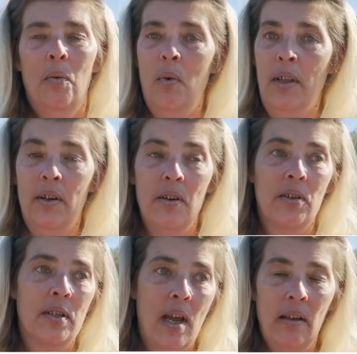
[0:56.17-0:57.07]
Whether you're
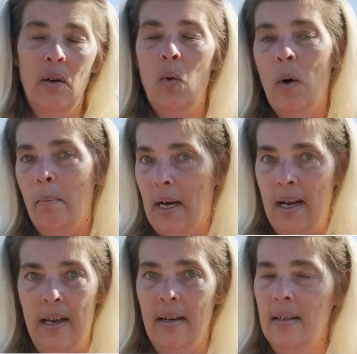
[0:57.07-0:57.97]
selling or
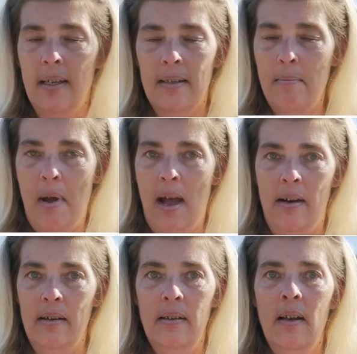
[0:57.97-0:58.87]
buying, it doesn't
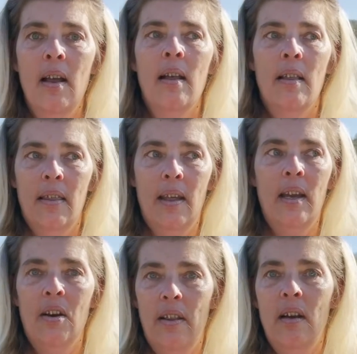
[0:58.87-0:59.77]
matter they
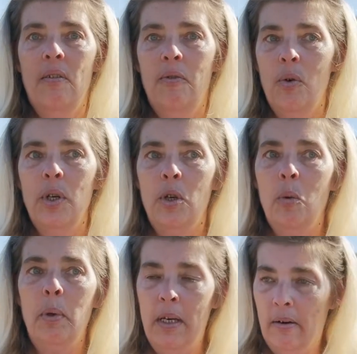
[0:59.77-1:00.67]
are there for you,
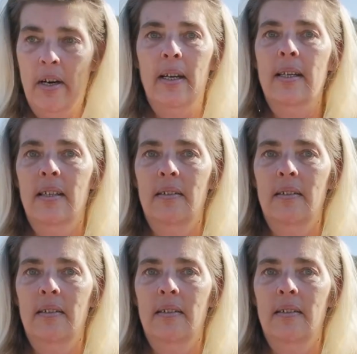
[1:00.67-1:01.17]
period.